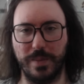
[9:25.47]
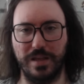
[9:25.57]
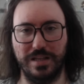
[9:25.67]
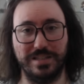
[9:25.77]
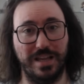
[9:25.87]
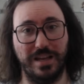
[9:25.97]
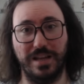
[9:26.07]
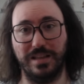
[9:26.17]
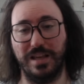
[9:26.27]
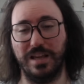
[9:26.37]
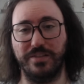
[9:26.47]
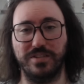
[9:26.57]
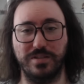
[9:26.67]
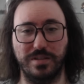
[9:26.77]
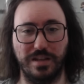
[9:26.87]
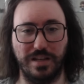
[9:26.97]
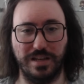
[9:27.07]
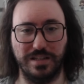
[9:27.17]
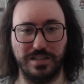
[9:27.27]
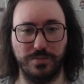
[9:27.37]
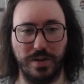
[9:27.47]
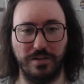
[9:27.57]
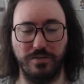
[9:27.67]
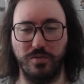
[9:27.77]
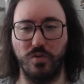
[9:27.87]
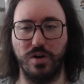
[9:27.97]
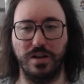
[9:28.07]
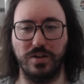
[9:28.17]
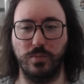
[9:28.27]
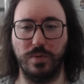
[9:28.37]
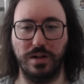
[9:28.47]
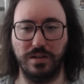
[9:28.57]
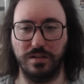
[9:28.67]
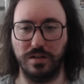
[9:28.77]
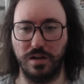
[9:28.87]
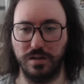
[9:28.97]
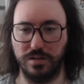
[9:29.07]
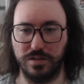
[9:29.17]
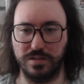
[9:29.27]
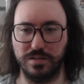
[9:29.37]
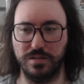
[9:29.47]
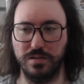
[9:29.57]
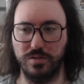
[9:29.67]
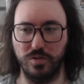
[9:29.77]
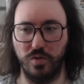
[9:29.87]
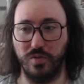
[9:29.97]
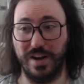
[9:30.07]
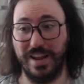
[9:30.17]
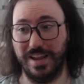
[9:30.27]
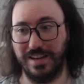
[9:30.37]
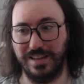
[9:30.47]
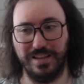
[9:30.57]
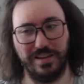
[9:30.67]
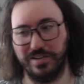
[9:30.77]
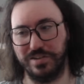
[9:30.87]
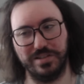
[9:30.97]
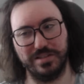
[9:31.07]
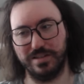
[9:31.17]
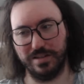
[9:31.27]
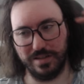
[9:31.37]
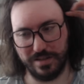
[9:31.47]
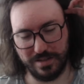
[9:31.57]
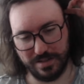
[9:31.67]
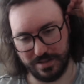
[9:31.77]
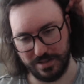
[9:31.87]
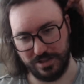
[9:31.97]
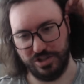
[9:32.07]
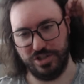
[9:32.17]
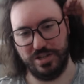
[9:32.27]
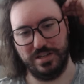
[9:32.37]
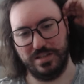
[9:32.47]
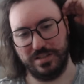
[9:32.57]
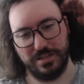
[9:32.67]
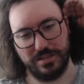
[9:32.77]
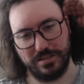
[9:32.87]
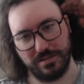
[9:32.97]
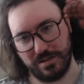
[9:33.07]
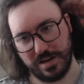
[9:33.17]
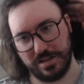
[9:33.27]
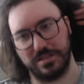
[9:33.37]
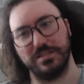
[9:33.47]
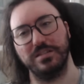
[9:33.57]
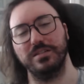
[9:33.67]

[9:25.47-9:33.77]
It said that they just spent $400 million over 80 years. Jesus Christ.